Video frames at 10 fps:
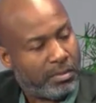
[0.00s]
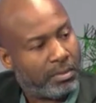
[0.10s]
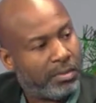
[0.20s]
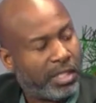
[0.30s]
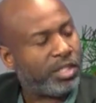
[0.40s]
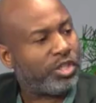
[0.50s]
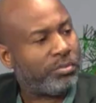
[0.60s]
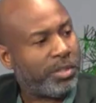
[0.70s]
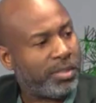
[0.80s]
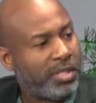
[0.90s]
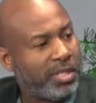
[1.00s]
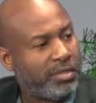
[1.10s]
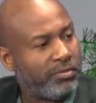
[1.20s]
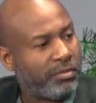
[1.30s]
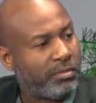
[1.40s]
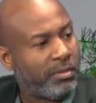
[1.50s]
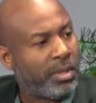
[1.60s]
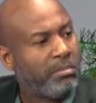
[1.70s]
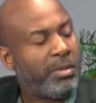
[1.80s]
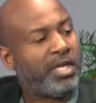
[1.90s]
then they should be able to leave.
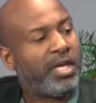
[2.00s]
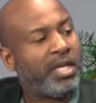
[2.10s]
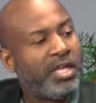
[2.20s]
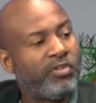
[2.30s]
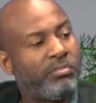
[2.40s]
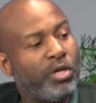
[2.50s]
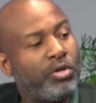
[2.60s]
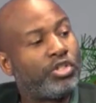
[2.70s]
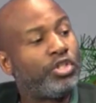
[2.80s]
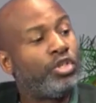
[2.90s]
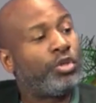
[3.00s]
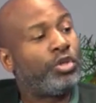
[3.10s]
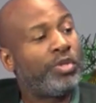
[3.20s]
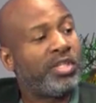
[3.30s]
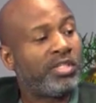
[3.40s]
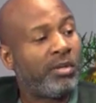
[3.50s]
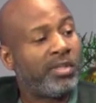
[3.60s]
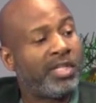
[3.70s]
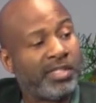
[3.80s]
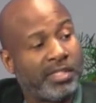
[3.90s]
Maybe they're leaving because you're doing
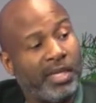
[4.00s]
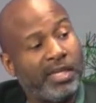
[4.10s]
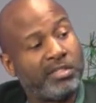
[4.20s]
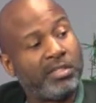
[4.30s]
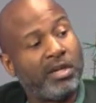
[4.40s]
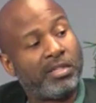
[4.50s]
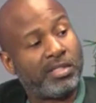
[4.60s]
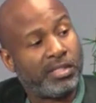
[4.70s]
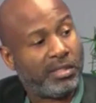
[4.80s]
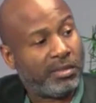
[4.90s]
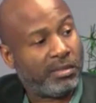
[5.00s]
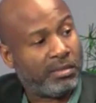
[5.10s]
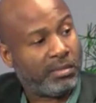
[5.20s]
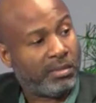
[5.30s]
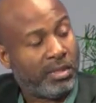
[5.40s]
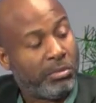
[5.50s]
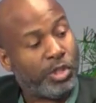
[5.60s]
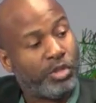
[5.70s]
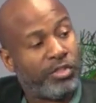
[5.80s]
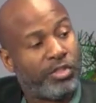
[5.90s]
something that's against us. But
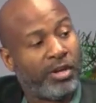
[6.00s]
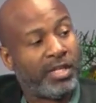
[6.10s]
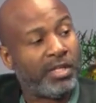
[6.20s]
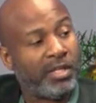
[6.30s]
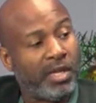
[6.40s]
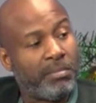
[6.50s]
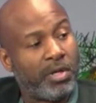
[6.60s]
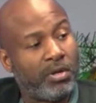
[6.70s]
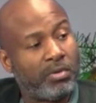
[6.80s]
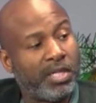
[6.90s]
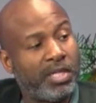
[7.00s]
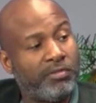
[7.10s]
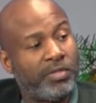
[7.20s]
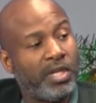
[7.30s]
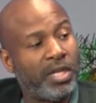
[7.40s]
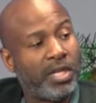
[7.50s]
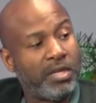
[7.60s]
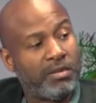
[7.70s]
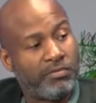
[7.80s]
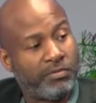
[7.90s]
you're threatening them now that if they
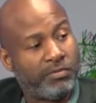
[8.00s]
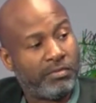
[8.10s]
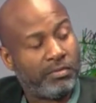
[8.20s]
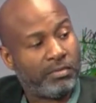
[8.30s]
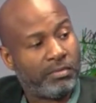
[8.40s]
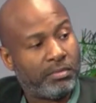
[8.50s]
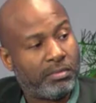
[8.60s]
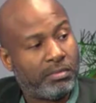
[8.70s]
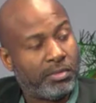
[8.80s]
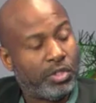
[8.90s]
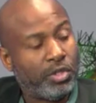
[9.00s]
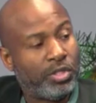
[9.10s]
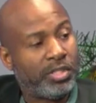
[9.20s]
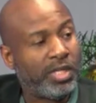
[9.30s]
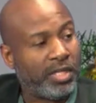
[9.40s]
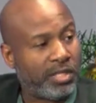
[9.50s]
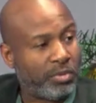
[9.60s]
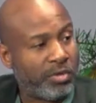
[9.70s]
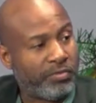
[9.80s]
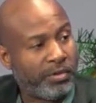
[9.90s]
leave, you're going to take it
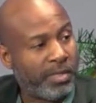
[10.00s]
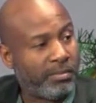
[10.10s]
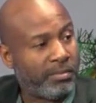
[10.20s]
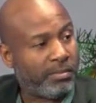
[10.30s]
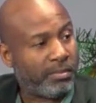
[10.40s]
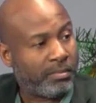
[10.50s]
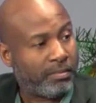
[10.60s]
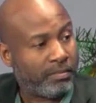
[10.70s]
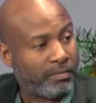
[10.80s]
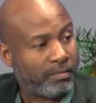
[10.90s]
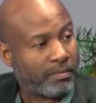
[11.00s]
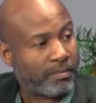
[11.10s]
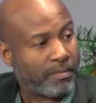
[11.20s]
away from them. Let me